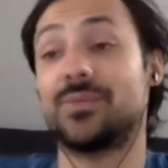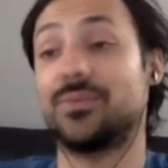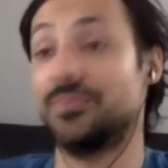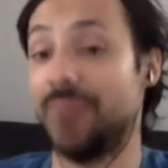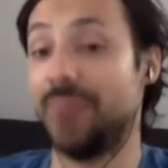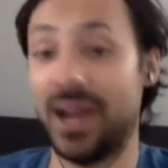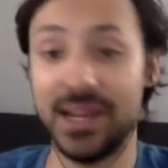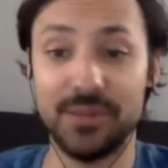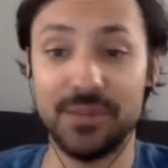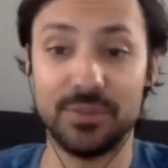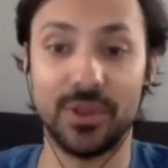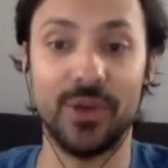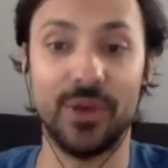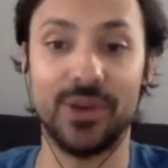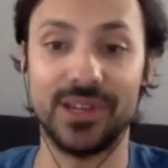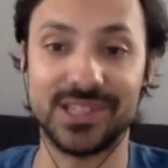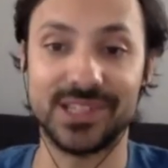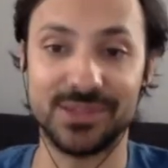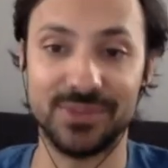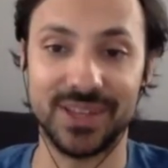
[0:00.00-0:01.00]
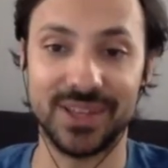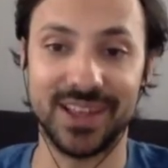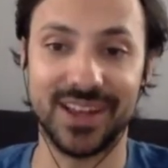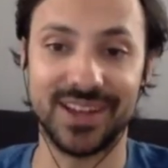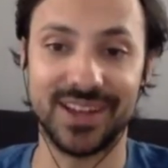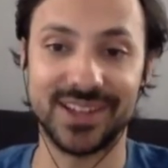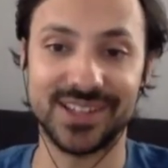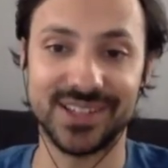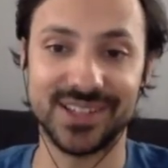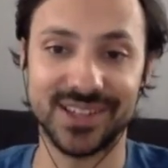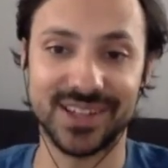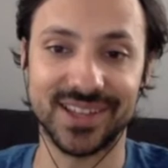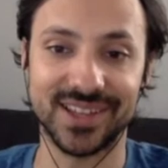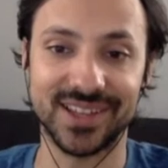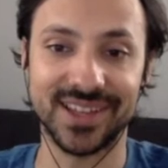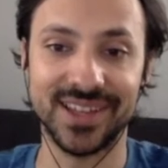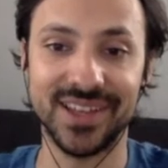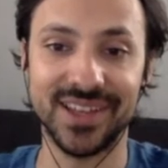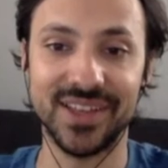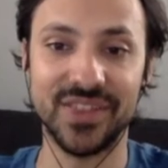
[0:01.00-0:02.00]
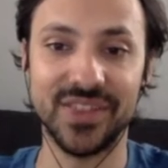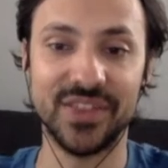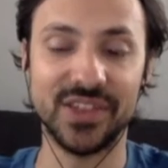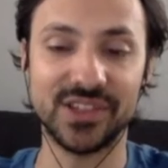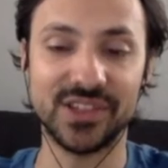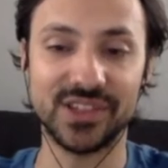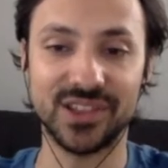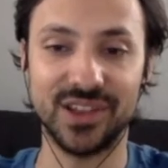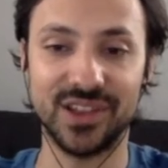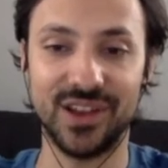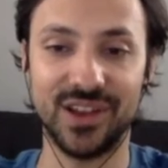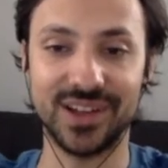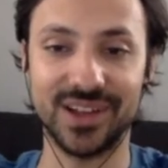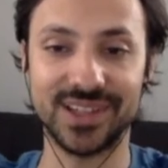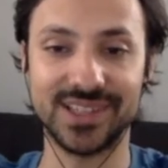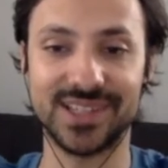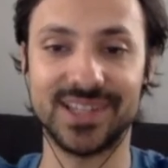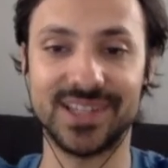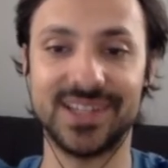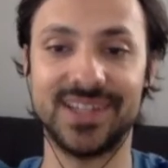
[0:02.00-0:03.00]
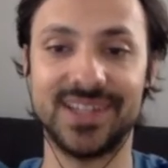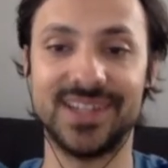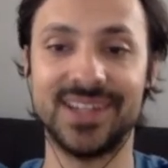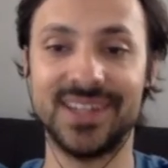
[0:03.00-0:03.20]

mind blowing to me that it took this long to